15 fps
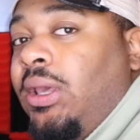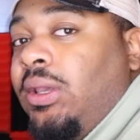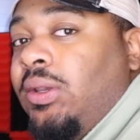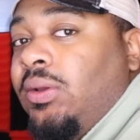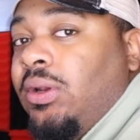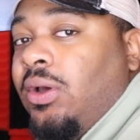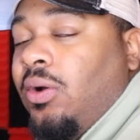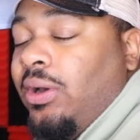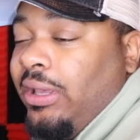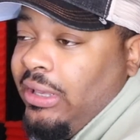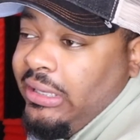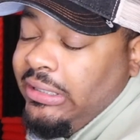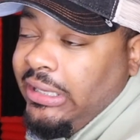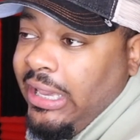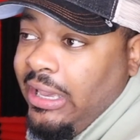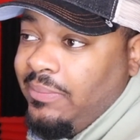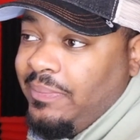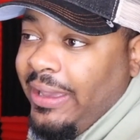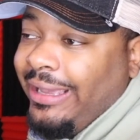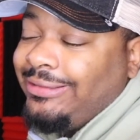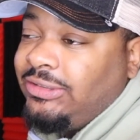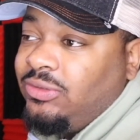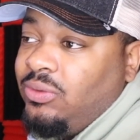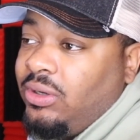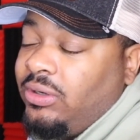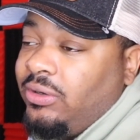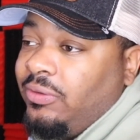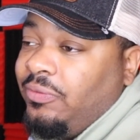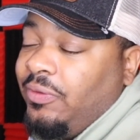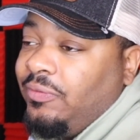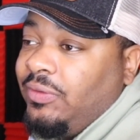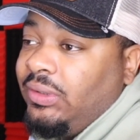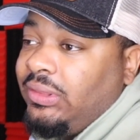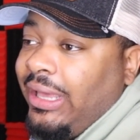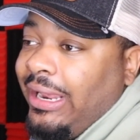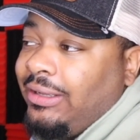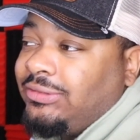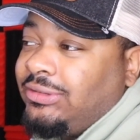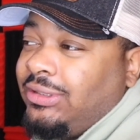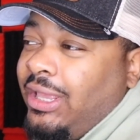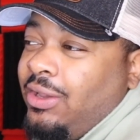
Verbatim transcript: You know, and he can't match two hundred and fifty thousand.